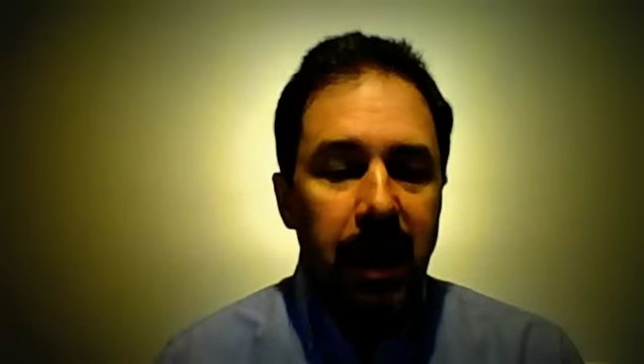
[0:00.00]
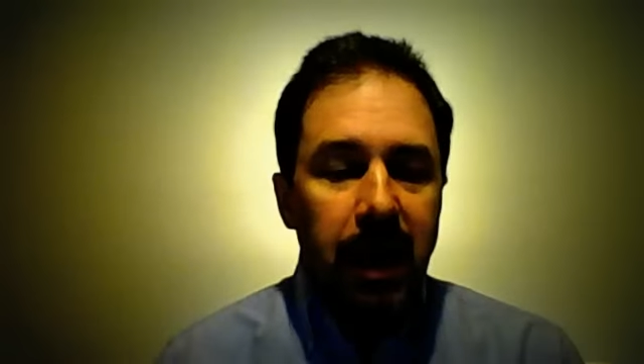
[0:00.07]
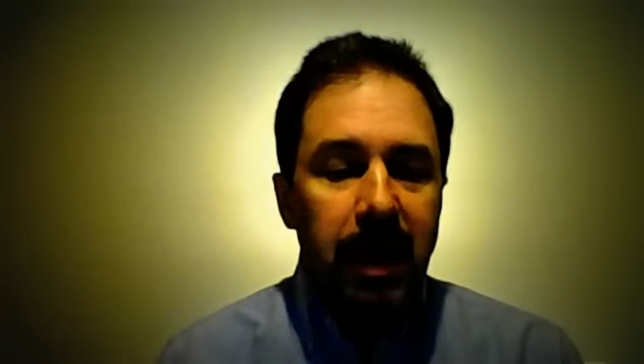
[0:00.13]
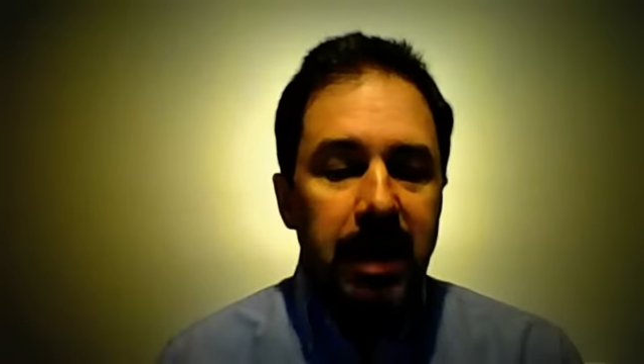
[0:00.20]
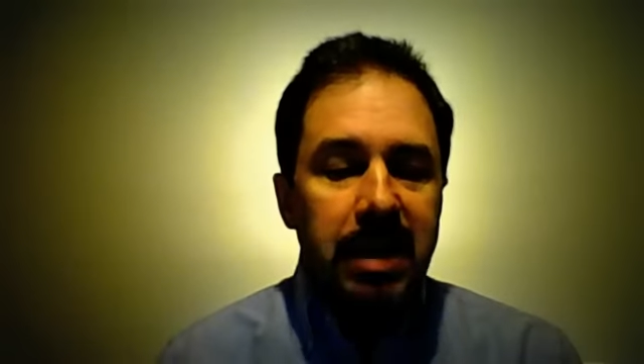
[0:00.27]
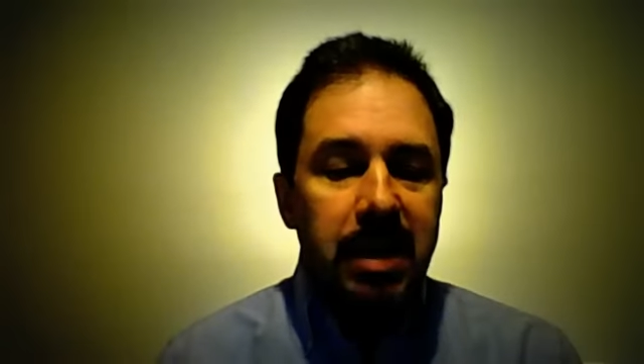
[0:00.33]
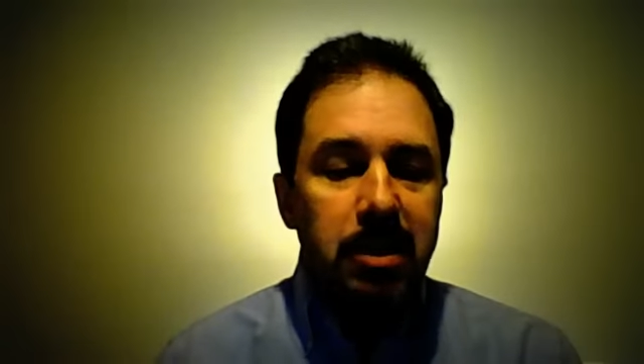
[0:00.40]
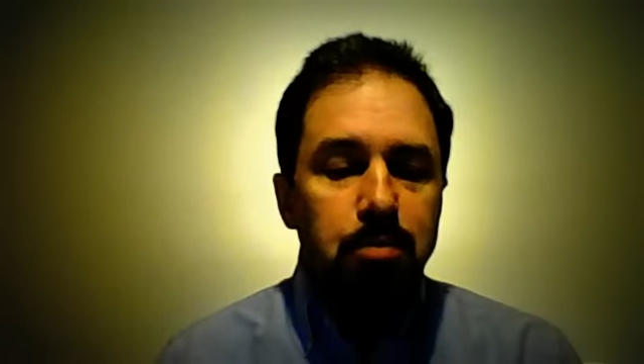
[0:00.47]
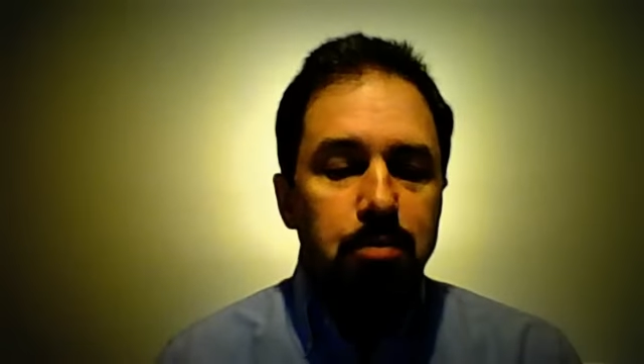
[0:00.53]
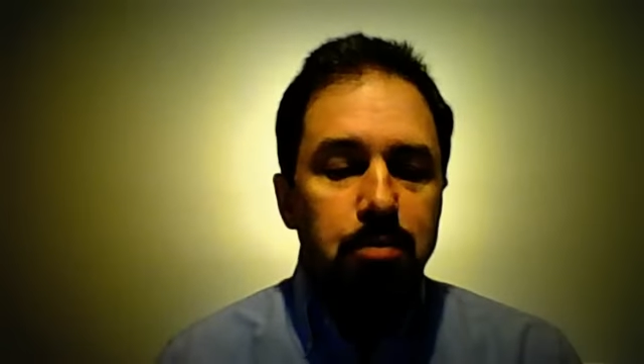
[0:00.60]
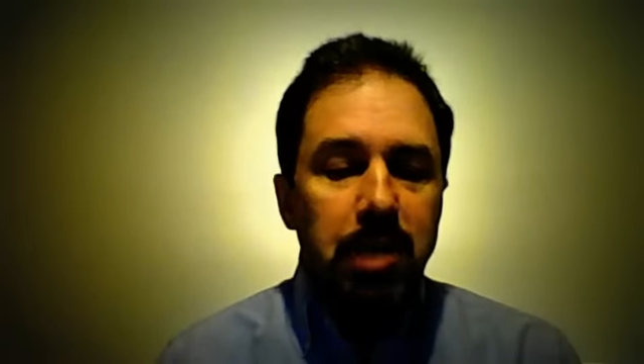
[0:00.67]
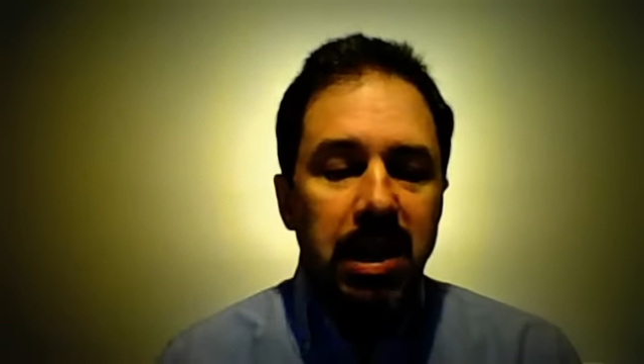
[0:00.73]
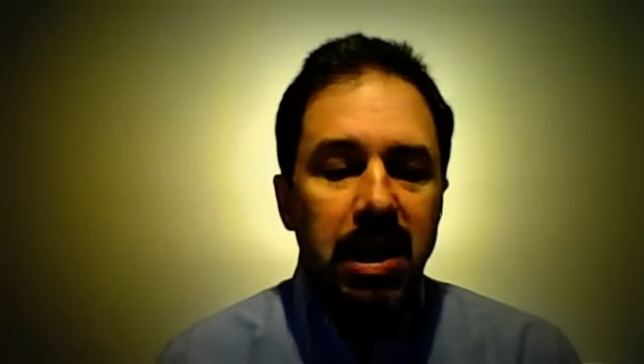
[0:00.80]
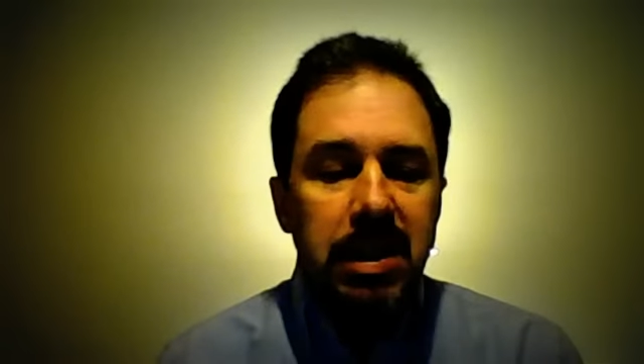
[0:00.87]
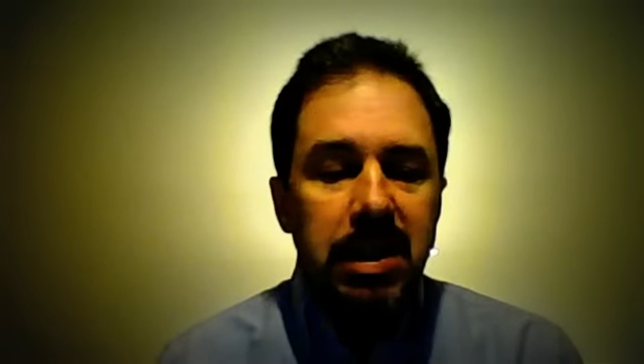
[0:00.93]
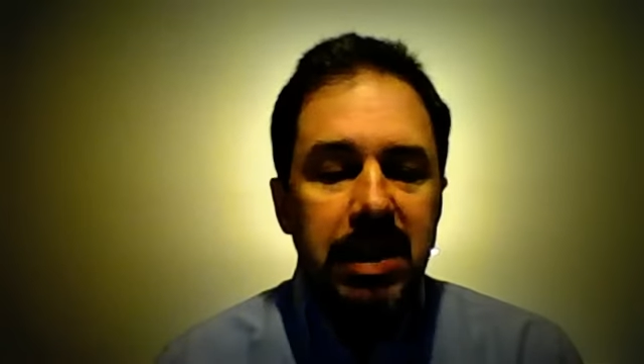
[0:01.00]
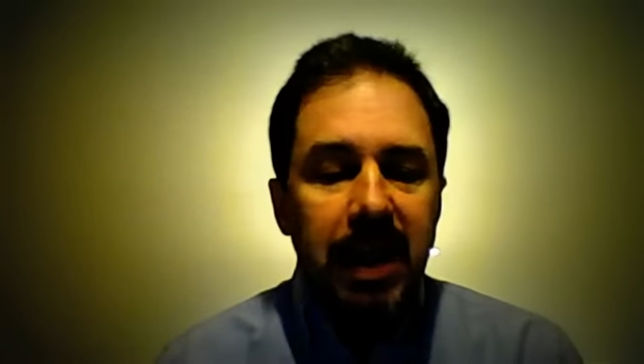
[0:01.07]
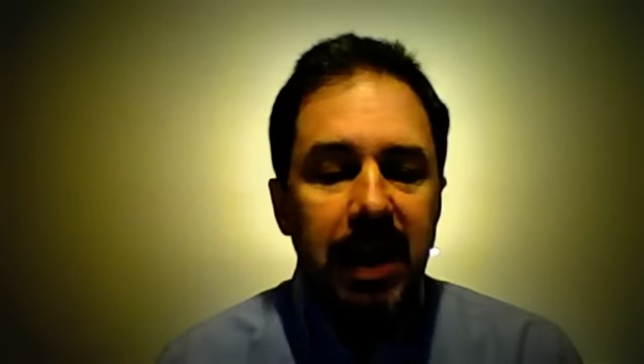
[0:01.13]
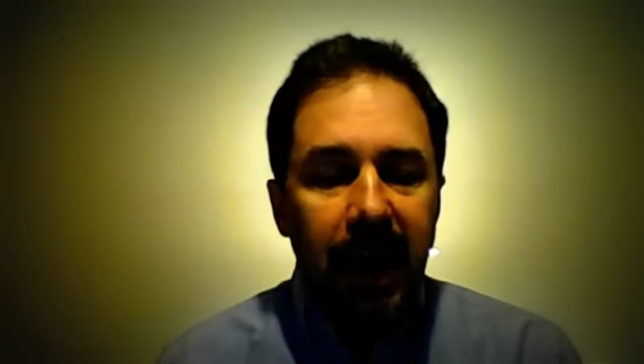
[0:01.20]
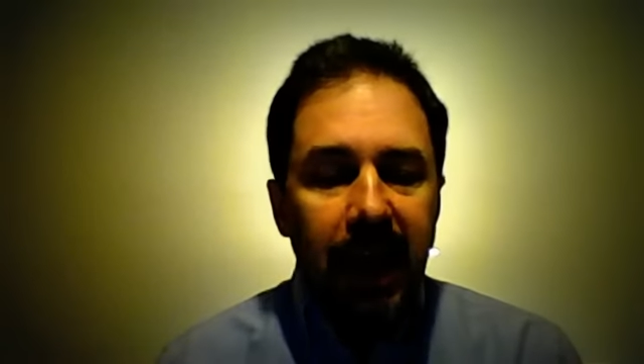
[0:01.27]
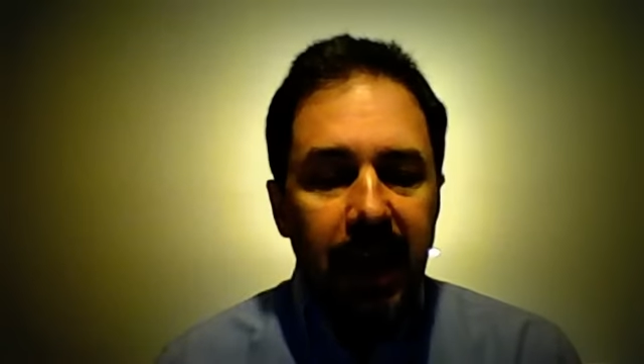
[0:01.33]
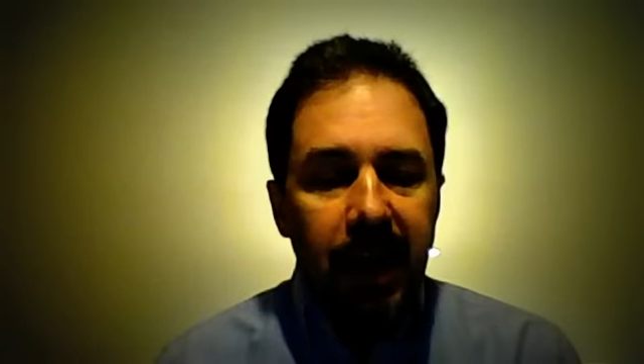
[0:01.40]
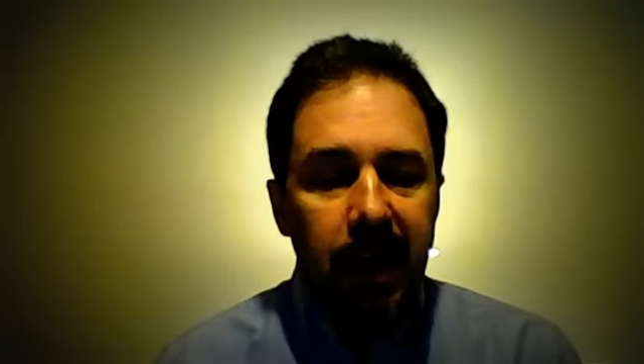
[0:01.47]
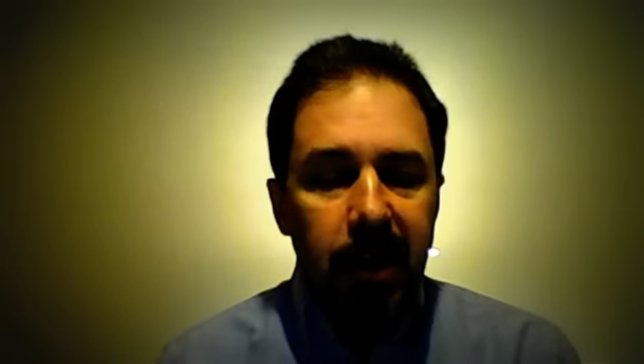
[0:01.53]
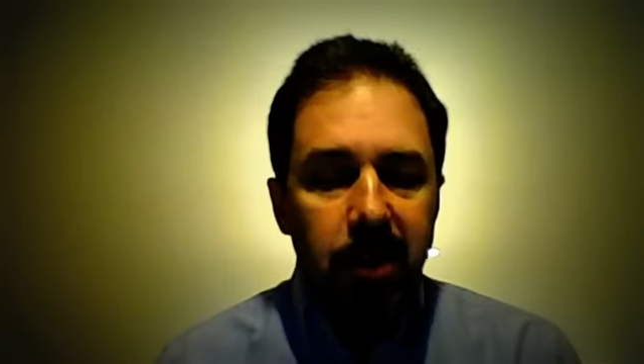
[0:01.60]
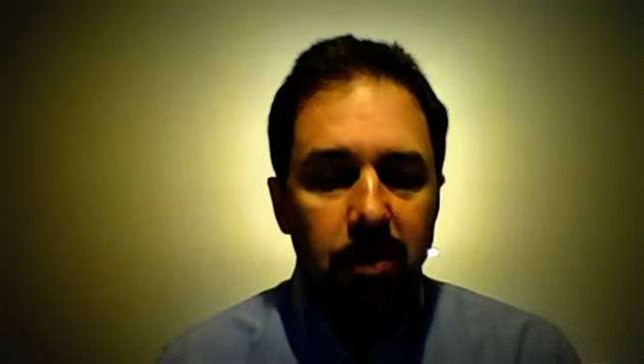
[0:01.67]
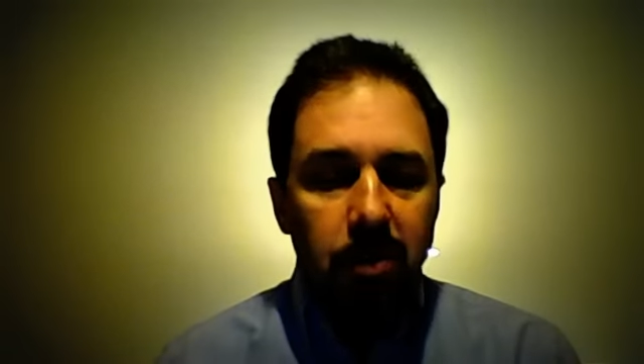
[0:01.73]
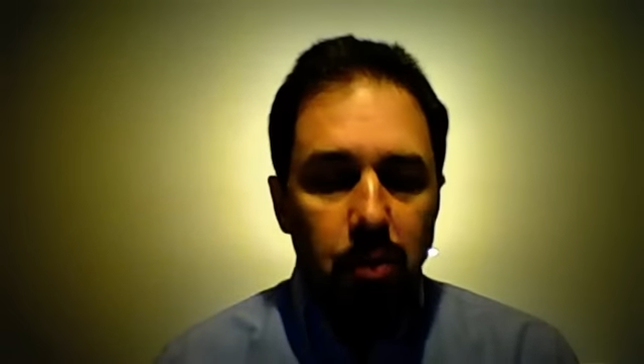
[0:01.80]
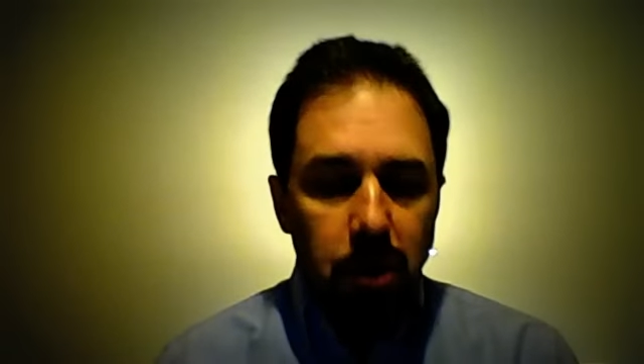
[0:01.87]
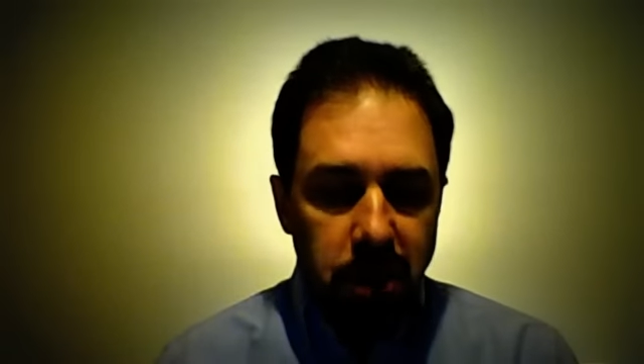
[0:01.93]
And it says, be content